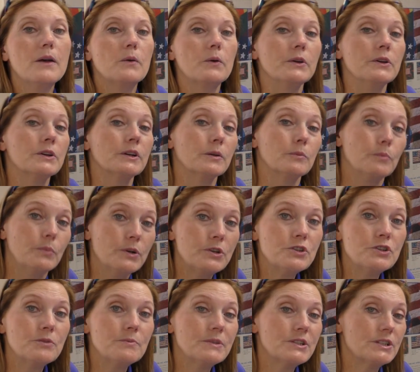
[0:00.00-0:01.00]
Well, you can
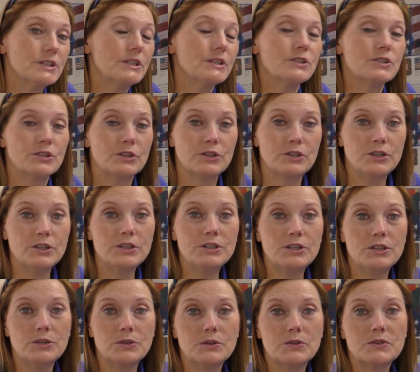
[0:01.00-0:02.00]
put your machine to good
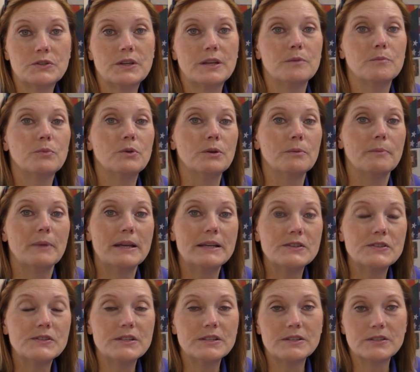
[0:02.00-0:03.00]
use and put
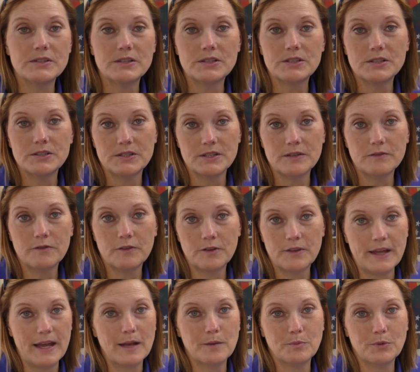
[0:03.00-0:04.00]
basting stitches in for
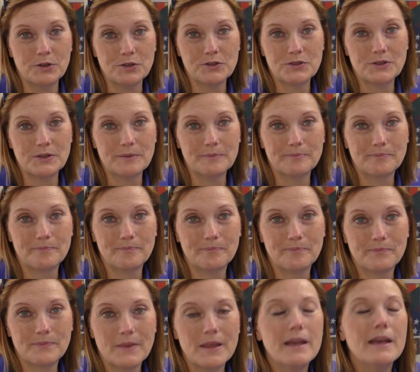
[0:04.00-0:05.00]
that person.
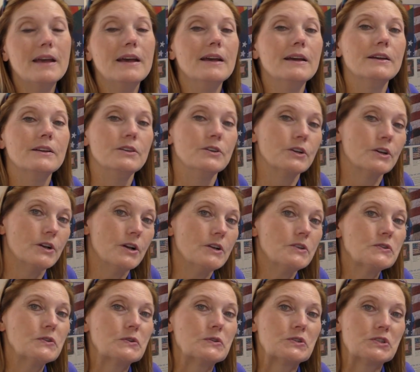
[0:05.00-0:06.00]
You can
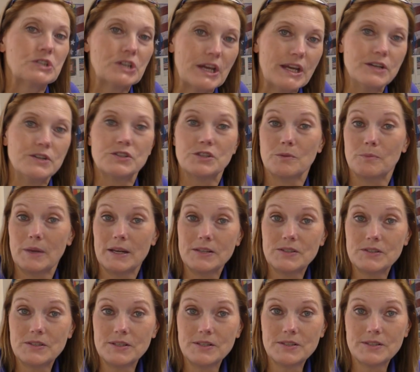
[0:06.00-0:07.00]
also change the
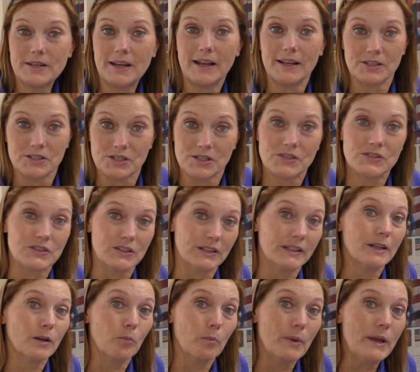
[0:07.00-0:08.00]
basting style just a
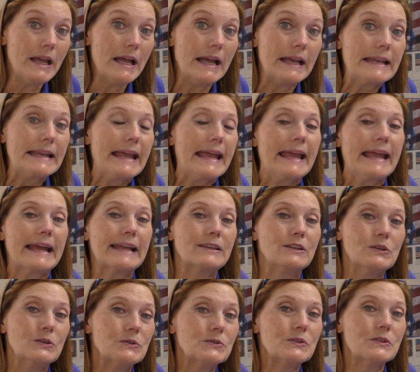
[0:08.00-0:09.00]
little bit and
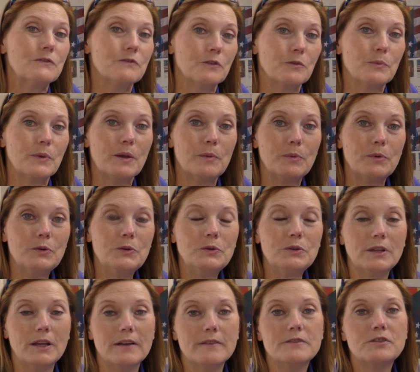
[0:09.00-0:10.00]
use it for people who
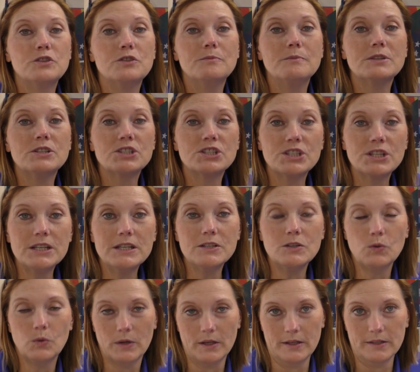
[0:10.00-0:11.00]
love to machine
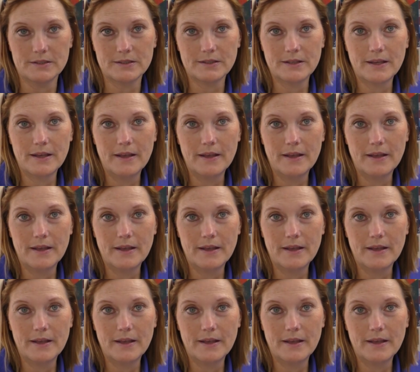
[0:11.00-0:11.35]
quilt.